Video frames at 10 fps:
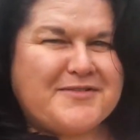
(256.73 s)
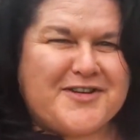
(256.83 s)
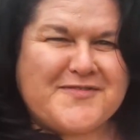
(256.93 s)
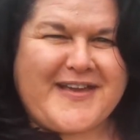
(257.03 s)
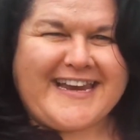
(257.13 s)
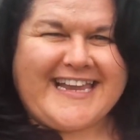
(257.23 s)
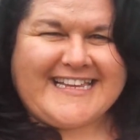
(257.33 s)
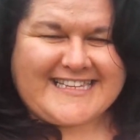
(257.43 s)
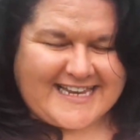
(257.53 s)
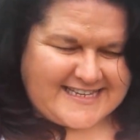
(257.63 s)
room and he
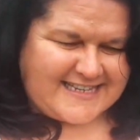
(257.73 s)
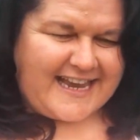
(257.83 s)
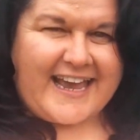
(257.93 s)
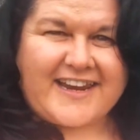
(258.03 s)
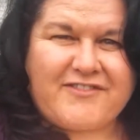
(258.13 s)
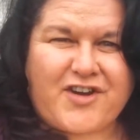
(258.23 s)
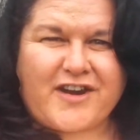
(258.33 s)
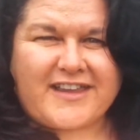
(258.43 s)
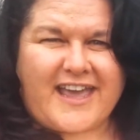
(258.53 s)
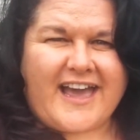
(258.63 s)
said, Tan, I've
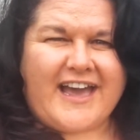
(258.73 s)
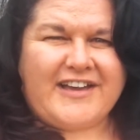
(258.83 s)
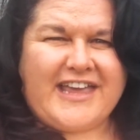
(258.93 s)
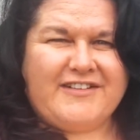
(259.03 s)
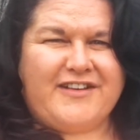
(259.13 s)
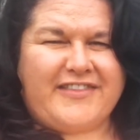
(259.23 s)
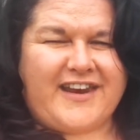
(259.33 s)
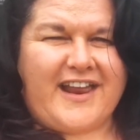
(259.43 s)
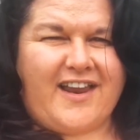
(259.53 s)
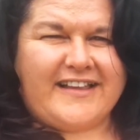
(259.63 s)
got a car here
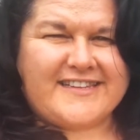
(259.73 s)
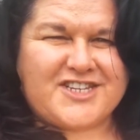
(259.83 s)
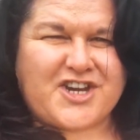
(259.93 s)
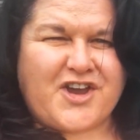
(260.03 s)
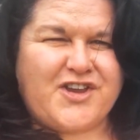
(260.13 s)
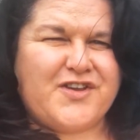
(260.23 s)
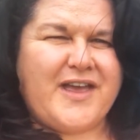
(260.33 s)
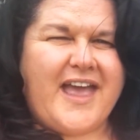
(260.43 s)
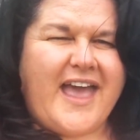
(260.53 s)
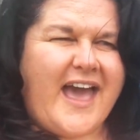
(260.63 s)
that I like to show you.
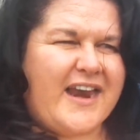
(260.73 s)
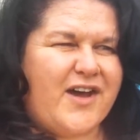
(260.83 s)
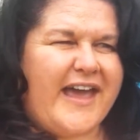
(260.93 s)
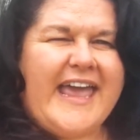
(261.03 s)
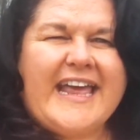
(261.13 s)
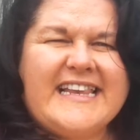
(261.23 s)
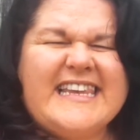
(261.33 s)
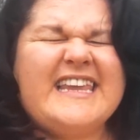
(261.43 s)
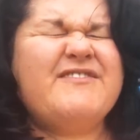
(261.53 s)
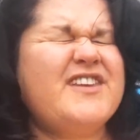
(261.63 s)
And I
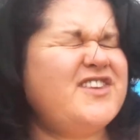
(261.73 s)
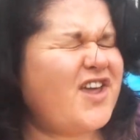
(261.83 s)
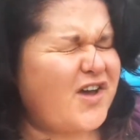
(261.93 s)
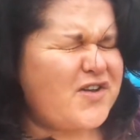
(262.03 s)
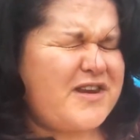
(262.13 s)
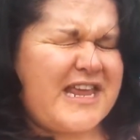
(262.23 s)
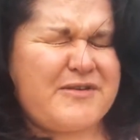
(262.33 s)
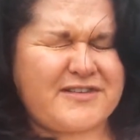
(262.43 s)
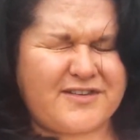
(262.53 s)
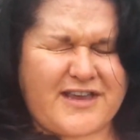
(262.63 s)
hadn't even known he
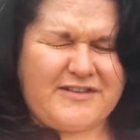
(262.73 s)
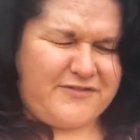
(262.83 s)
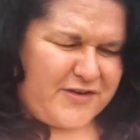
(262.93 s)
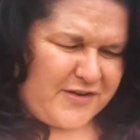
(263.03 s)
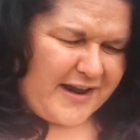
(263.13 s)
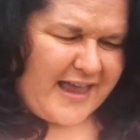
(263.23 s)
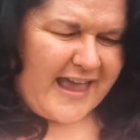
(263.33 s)
was looking for it.